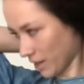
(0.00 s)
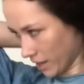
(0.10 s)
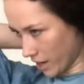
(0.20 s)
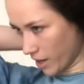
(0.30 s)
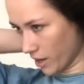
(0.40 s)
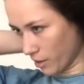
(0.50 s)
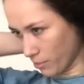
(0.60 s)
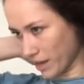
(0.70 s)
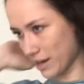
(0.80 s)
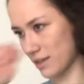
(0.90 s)

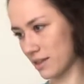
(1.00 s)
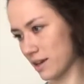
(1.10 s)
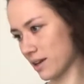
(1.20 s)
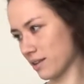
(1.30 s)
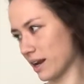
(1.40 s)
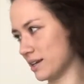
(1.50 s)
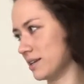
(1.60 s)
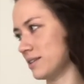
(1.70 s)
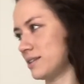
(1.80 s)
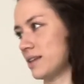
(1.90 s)
Anything that I
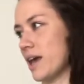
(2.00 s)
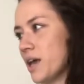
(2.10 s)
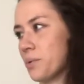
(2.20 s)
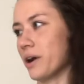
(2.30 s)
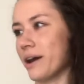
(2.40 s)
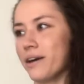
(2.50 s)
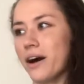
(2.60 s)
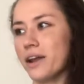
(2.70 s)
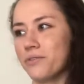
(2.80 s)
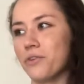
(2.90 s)
didn't say where I
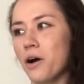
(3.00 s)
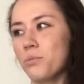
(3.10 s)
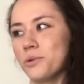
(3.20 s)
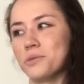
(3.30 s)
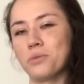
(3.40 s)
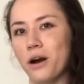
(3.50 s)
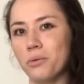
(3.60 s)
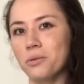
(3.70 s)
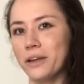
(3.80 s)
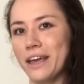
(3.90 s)
got it from was
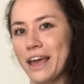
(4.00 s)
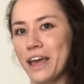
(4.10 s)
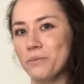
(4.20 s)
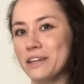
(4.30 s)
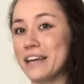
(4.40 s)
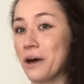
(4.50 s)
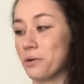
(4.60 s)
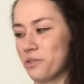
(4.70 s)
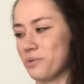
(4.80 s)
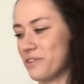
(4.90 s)
probably a hand-me-down or
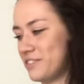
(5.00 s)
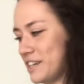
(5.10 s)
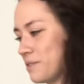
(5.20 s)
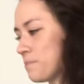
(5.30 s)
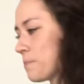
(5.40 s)
thrifted.